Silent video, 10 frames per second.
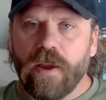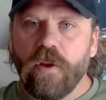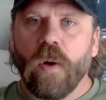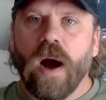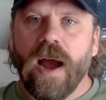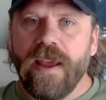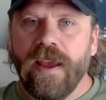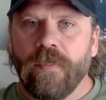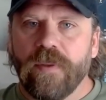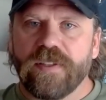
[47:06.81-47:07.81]
like who I
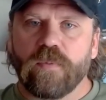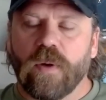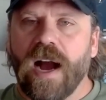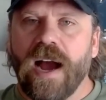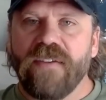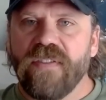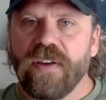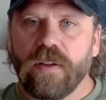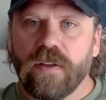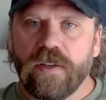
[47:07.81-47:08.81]
am, this is what I
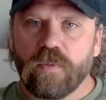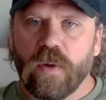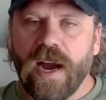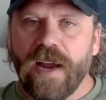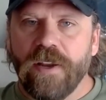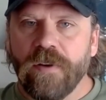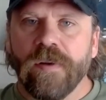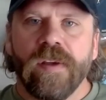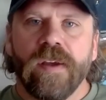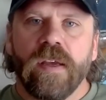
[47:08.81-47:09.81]
feel, here's what I do.